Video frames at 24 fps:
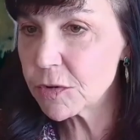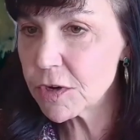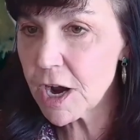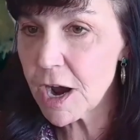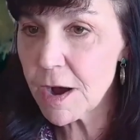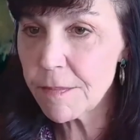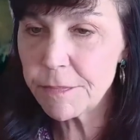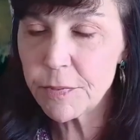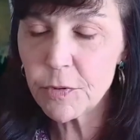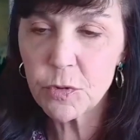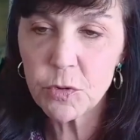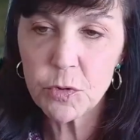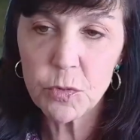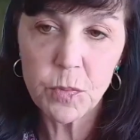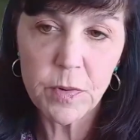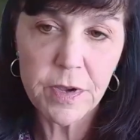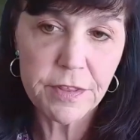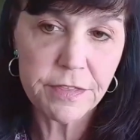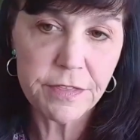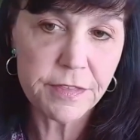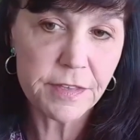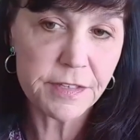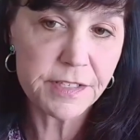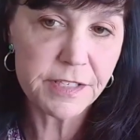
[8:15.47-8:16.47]
coupled
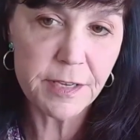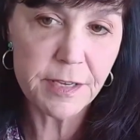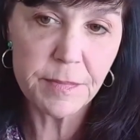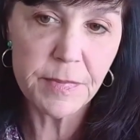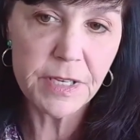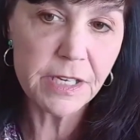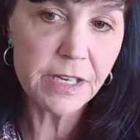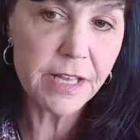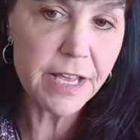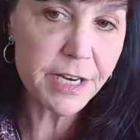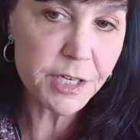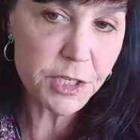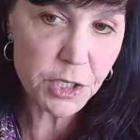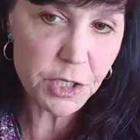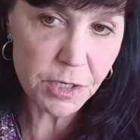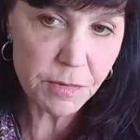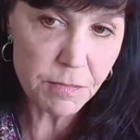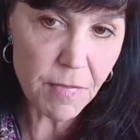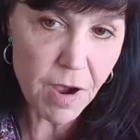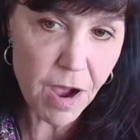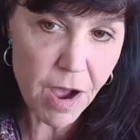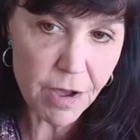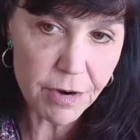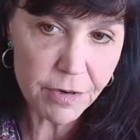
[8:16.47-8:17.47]
with a simulation
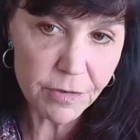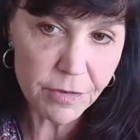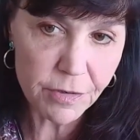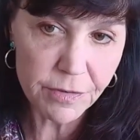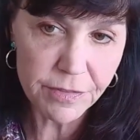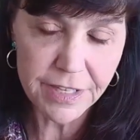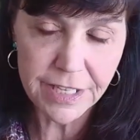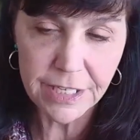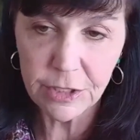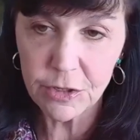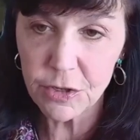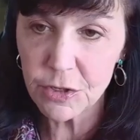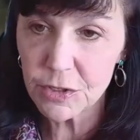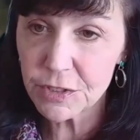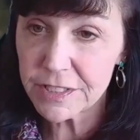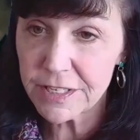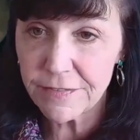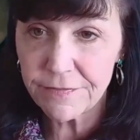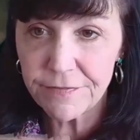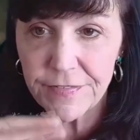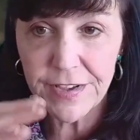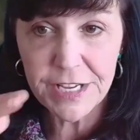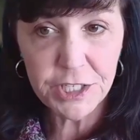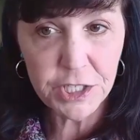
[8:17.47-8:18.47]
model that looks
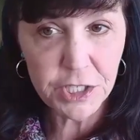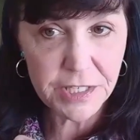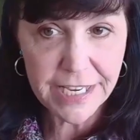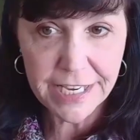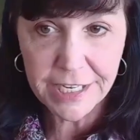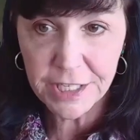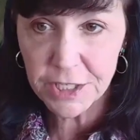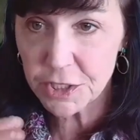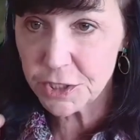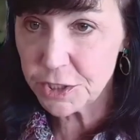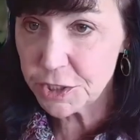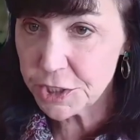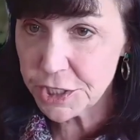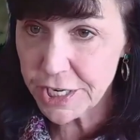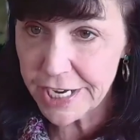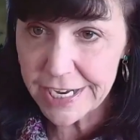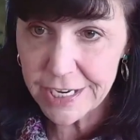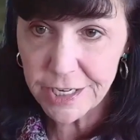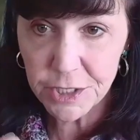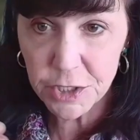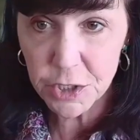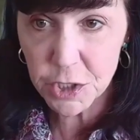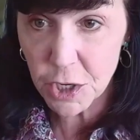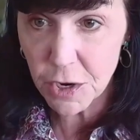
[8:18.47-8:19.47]
at vegetation
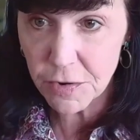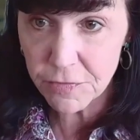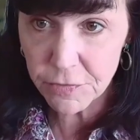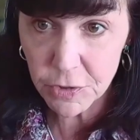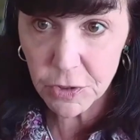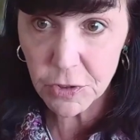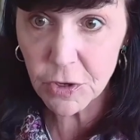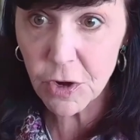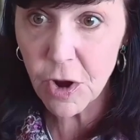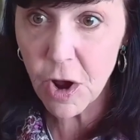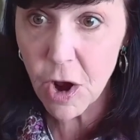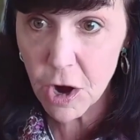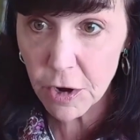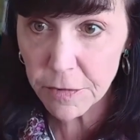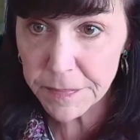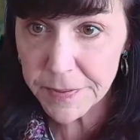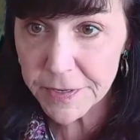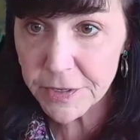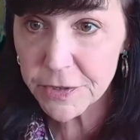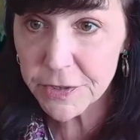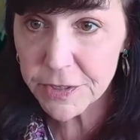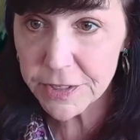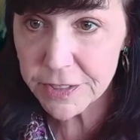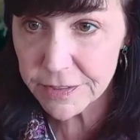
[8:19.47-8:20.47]
change over a long
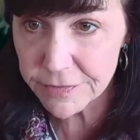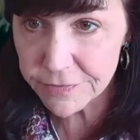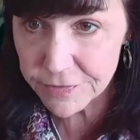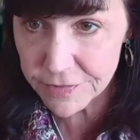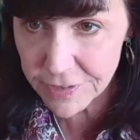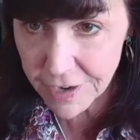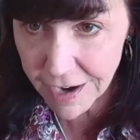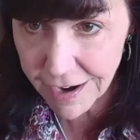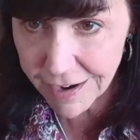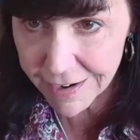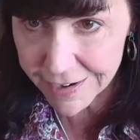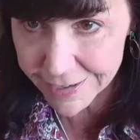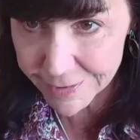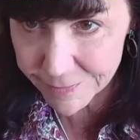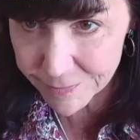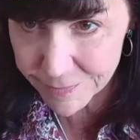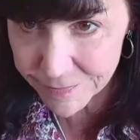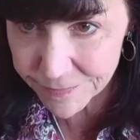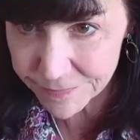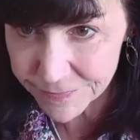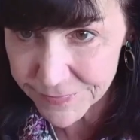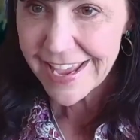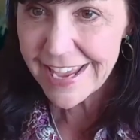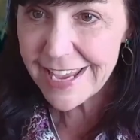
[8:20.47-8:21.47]
period of time,